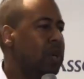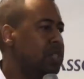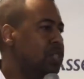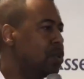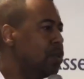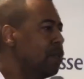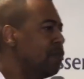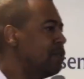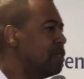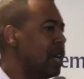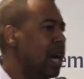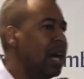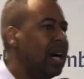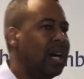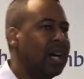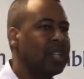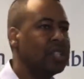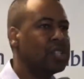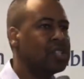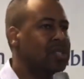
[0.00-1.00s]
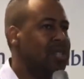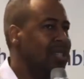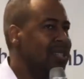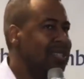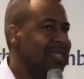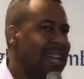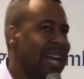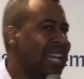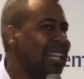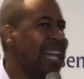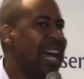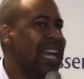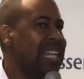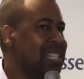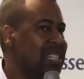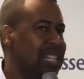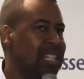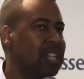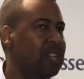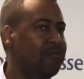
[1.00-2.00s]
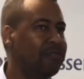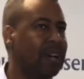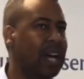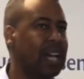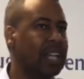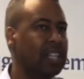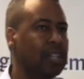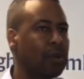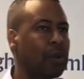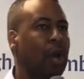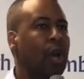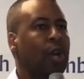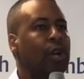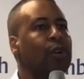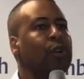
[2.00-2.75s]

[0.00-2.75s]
What you've done should not identify you.